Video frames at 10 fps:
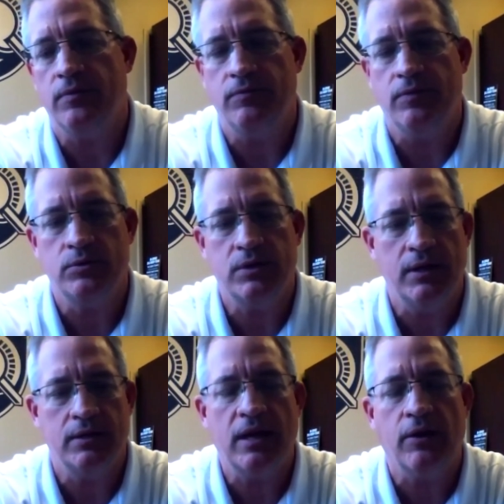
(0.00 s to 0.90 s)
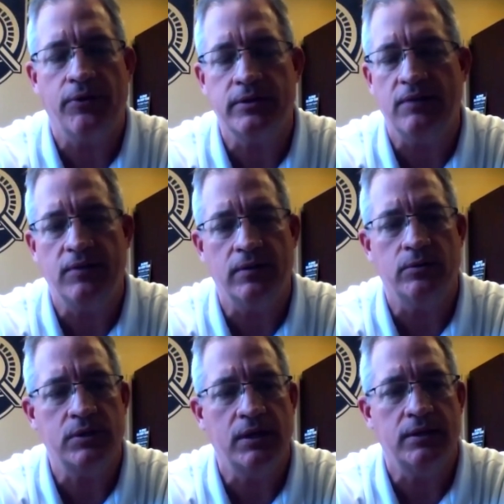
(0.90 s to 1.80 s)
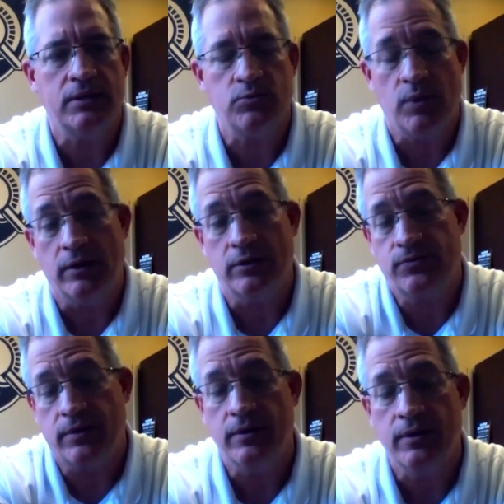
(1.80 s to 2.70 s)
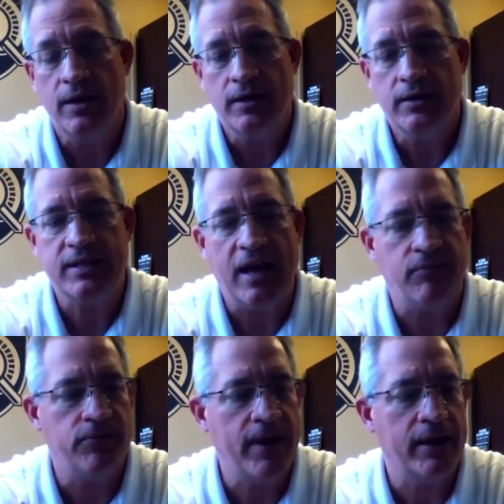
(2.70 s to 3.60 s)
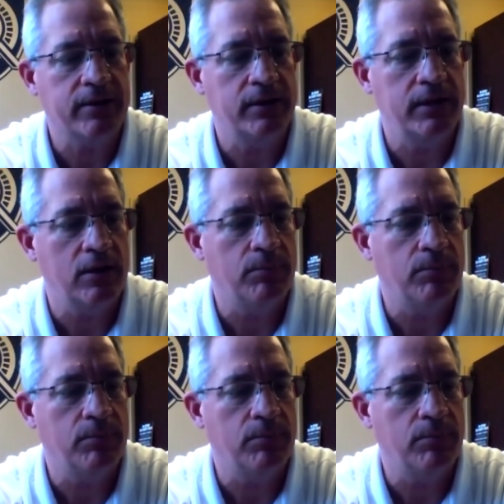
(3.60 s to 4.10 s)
of those kids, health and safety of those kids, as well as for the staff and faculty here.